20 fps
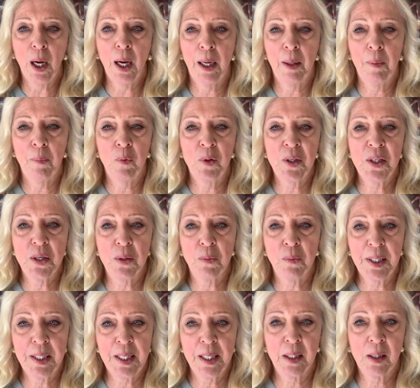We
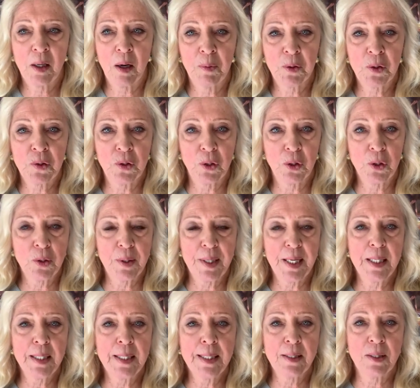did a couple
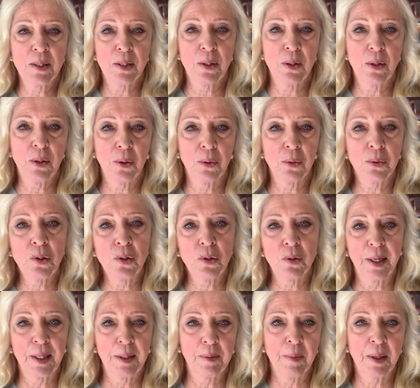surgeries to
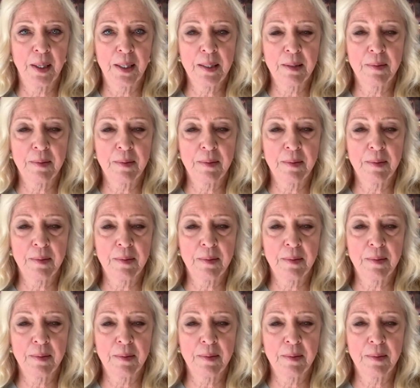straighten my